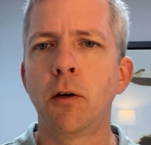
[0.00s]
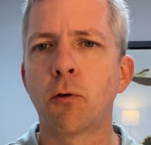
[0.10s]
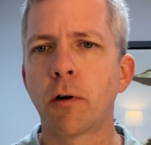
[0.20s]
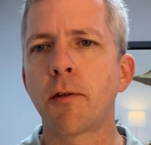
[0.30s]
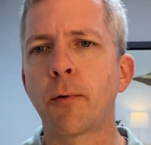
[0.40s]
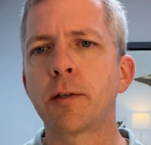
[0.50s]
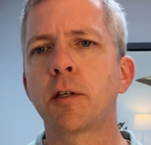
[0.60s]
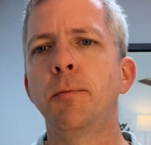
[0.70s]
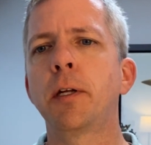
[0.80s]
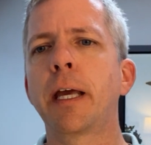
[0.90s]
or otherwise
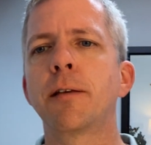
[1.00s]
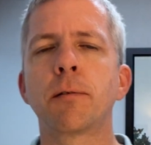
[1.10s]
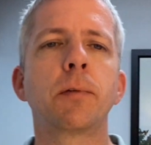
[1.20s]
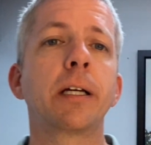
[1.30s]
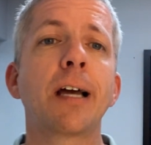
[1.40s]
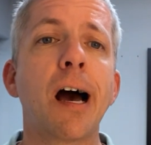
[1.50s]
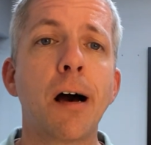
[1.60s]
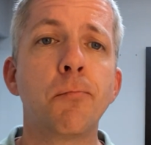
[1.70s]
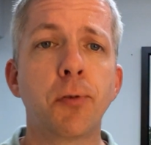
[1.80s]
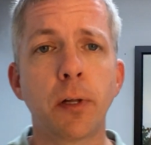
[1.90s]
communicate something
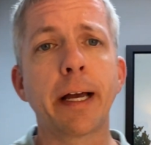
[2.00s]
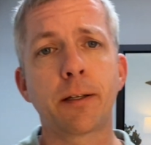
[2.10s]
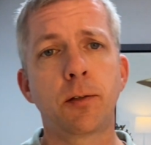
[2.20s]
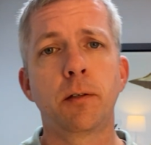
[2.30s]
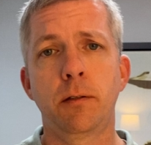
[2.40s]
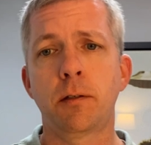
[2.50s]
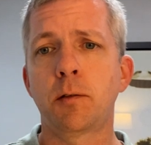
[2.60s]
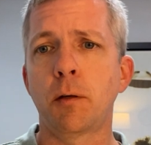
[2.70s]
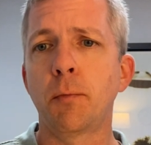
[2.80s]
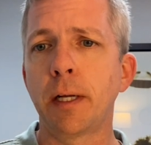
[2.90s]
complex to
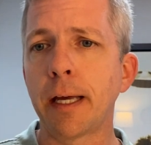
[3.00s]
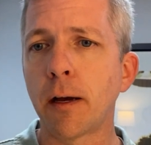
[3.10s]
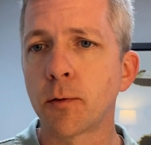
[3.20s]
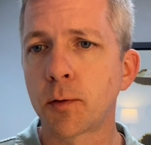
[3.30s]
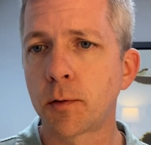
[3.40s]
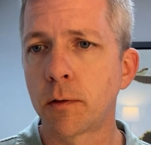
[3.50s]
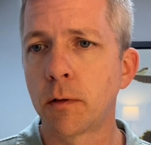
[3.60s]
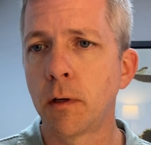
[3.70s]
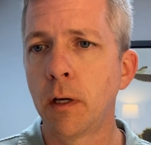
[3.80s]
somebody else.